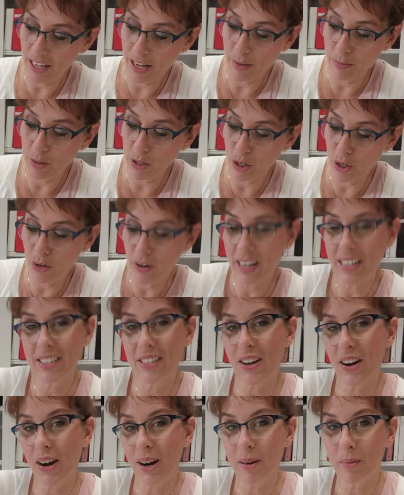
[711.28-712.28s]
Come to
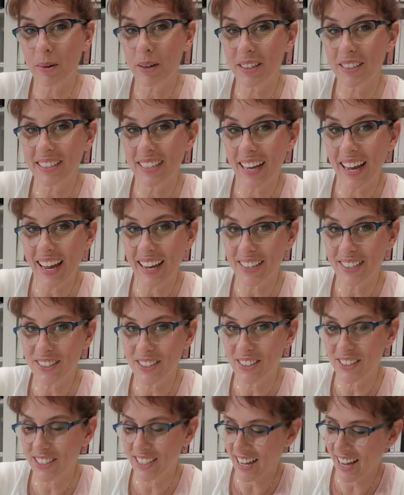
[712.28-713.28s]
Grace Arbor to
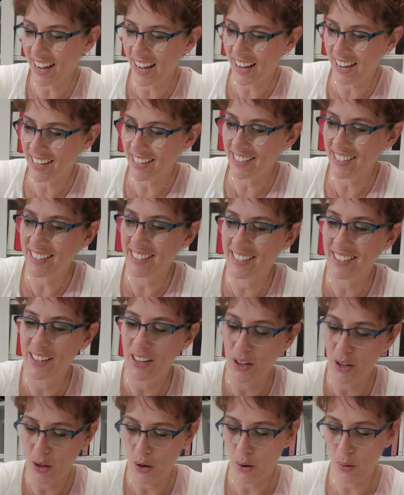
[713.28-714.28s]
exercise,
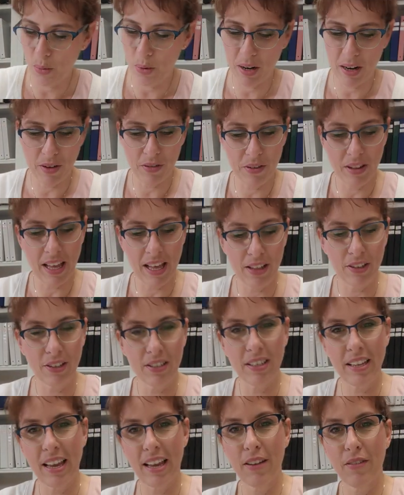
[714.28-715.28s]
whatever that
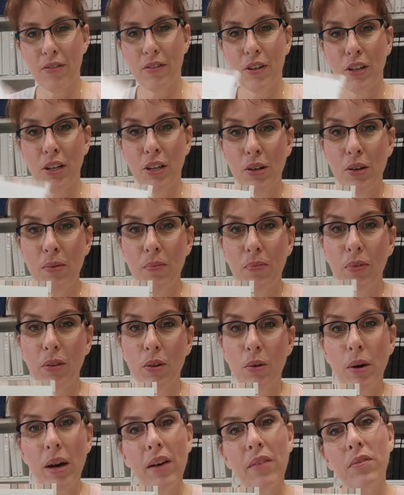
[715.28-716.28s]
looks like for you.
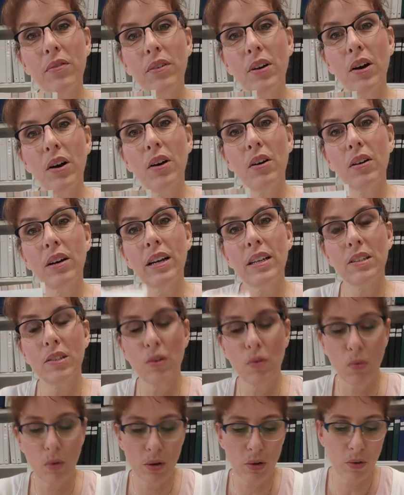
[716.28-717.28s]
You have all kinds
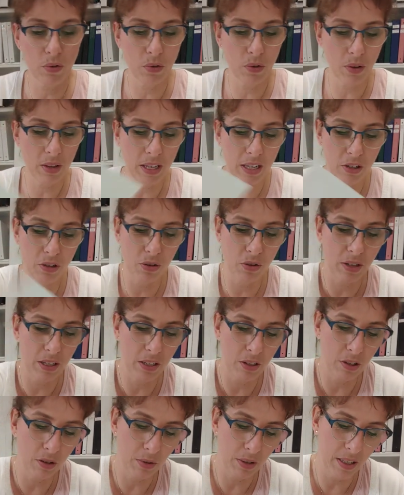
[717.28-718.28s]
of wonderful things you
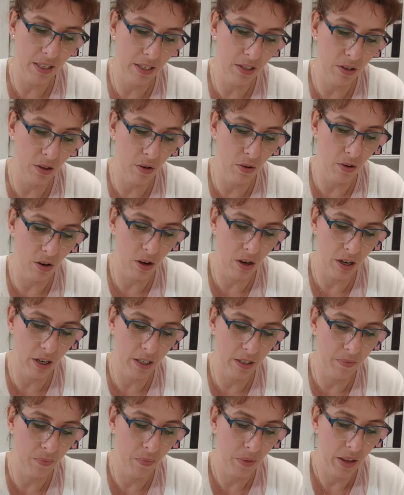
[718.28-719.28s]
can do with this note
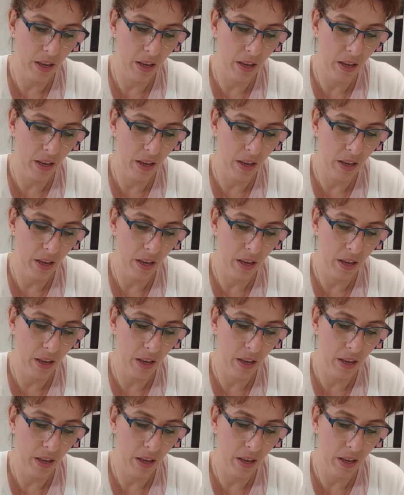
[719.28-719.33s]
card.